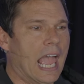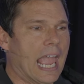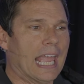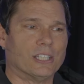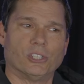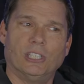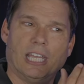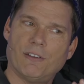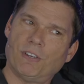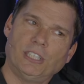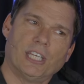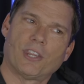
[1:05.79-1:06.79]
It's
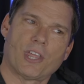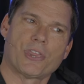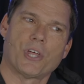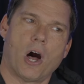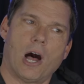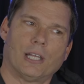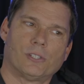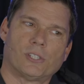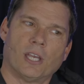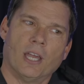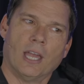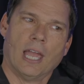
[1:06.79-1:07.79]
given you the thoughts,
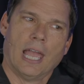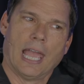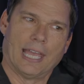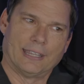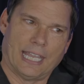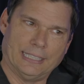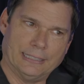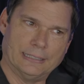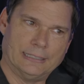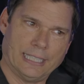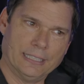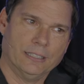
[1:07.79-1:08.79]
and they
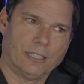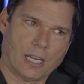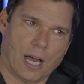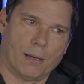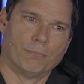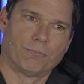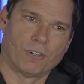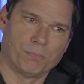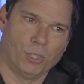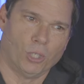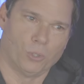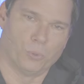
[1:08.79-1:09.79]
didn't come from
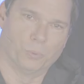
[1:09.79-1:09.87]
you.